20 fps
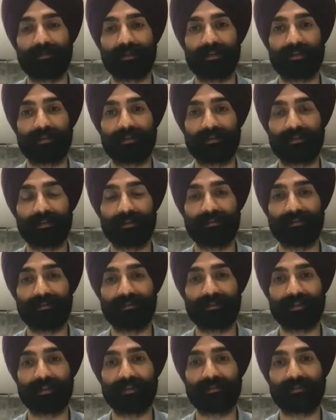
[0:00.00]

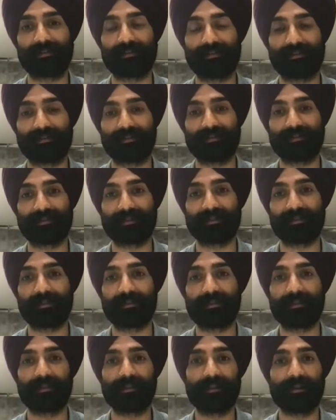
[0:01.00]
any color under the
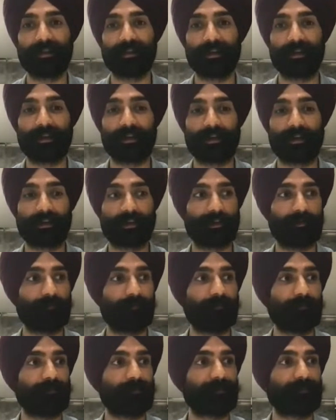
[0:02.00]
sun.
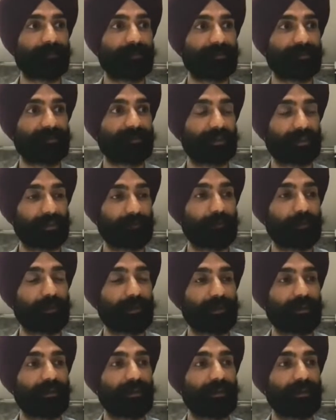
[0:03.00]
For your second
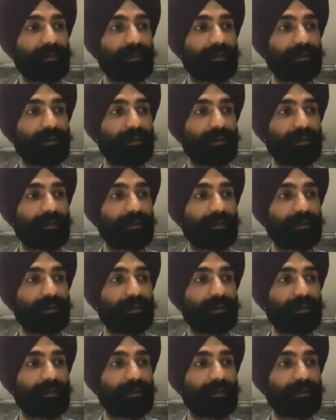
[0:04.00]
point,